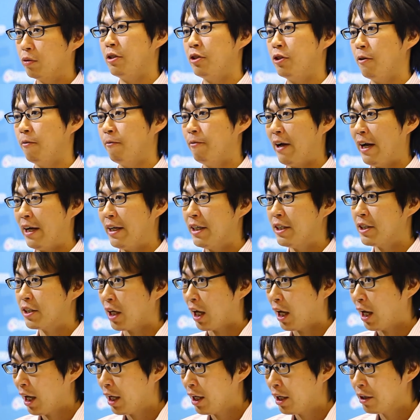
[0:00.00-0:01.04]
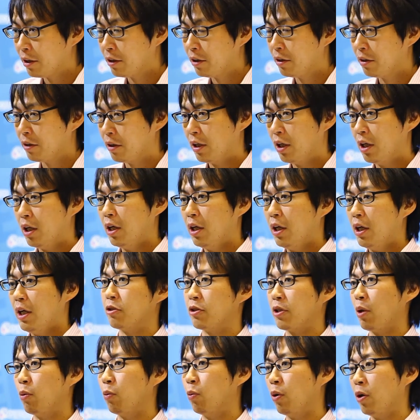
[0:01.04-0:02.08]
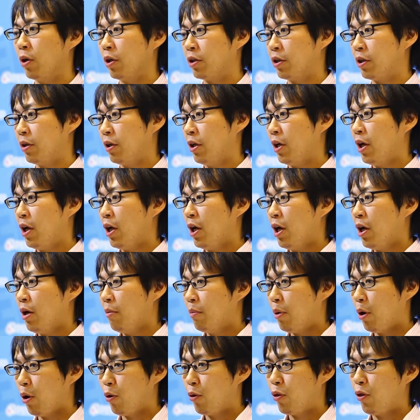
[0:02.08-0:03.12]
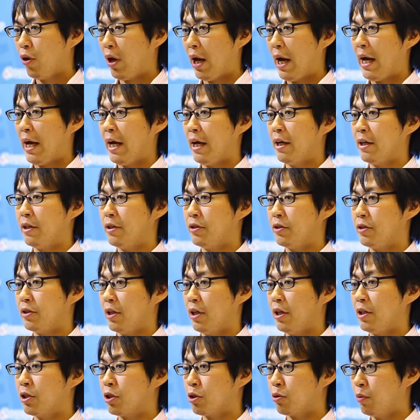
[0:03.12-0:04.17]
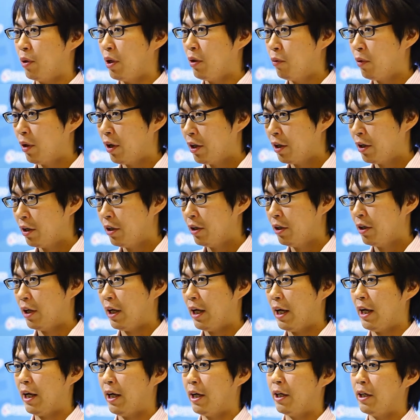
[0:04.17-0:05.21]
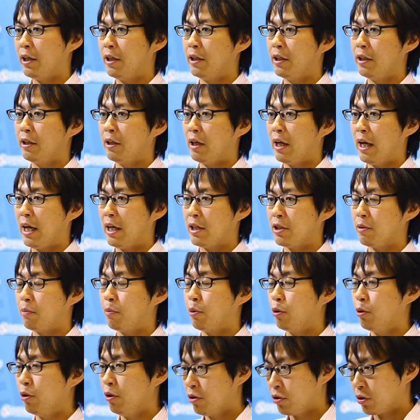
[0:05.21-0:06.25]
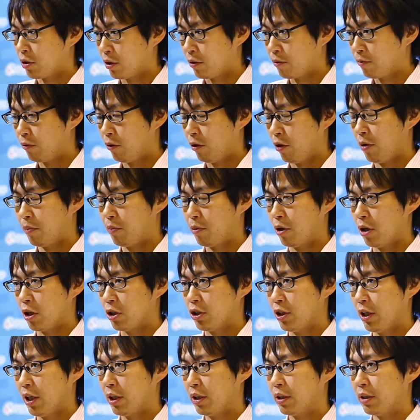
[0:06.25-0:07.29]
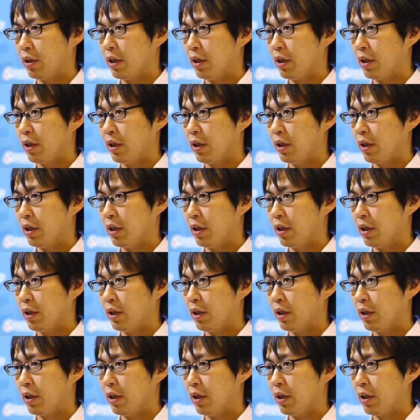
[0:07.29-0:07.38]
Javani's Island. I worked both as a screenwriter and as a producer for the project.